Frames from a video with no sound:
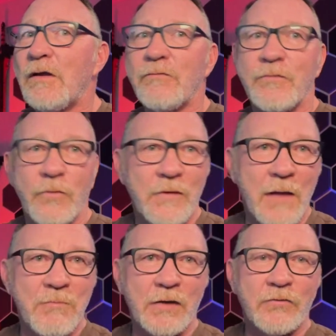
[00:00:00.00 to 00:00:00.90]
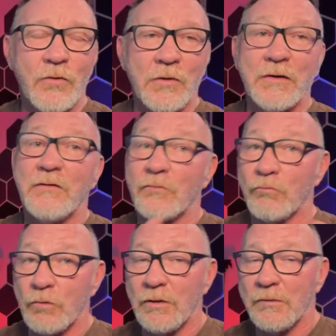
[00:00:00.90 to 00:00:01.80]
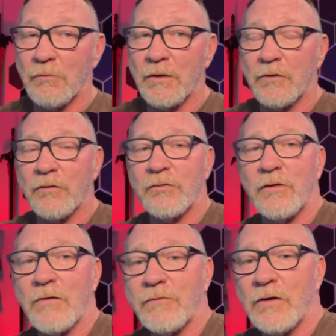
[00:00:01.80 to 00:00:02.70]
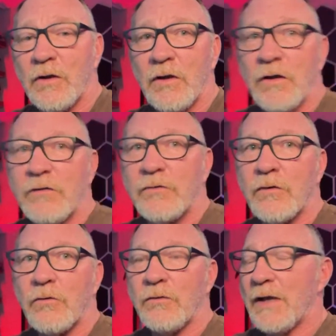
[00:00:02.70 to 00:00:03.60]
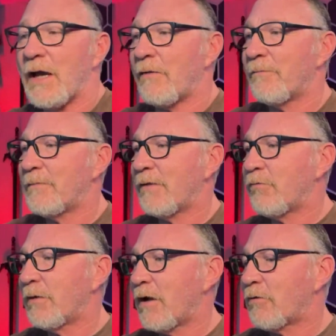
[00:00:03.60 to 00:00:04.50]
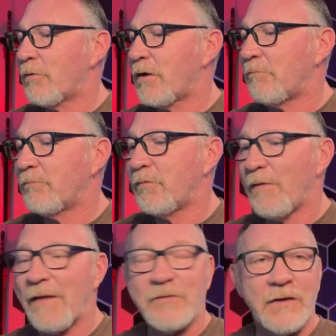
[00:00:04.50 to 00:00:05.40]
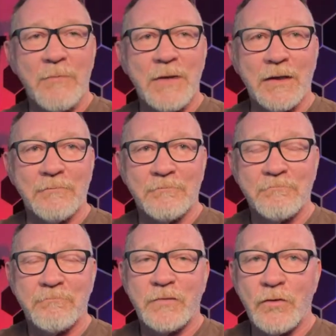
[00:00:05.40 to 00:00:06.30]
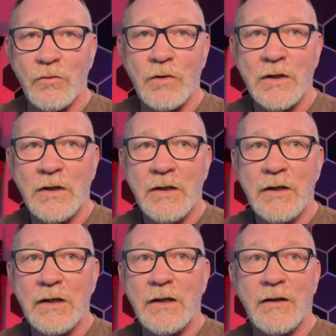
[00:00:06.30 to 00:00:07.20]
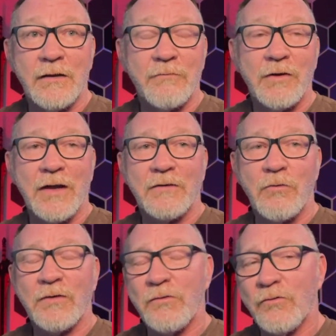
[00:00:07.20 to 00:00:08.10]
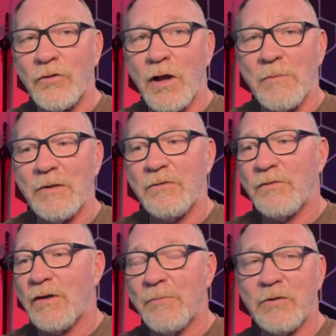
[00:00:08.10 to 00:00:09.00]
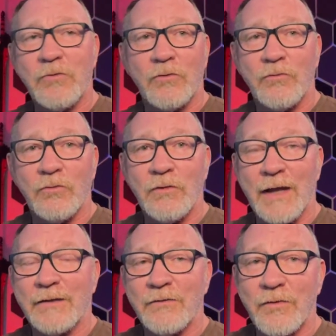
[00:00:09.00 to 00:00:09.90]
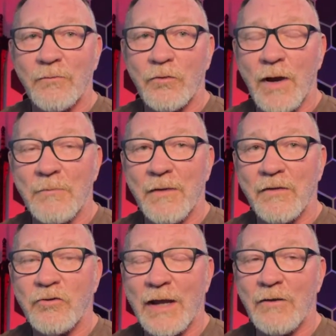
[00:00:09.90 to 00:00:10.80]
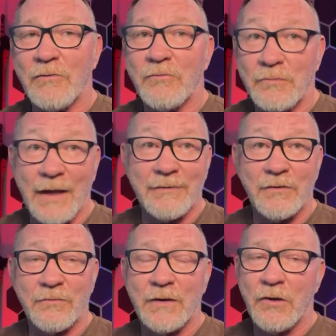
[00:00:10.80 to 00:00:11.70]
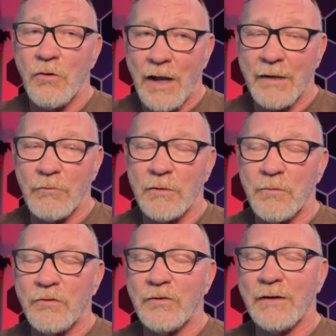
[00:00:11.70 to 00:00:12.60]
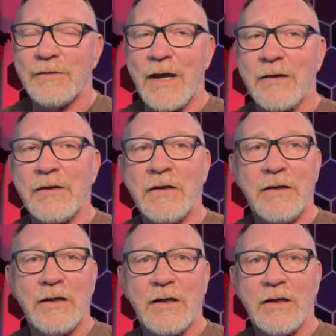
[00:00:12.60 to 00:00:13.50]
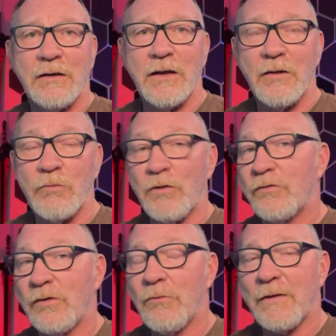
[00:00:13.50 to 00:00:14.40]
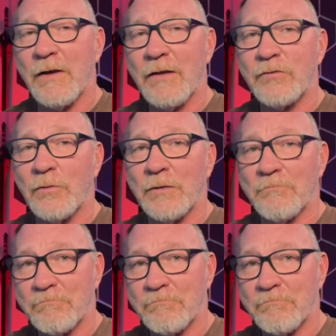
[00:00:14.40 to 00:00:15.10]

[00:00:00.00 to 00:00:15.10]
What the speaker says: for that big sword. He's really, really good stuff. So yeah, that's what we got going on. So that's the update. So if you got any questions or comments, be sure to like and subscribe to the channel. Like this video, I would appreciate that. And we'll see you on the next one.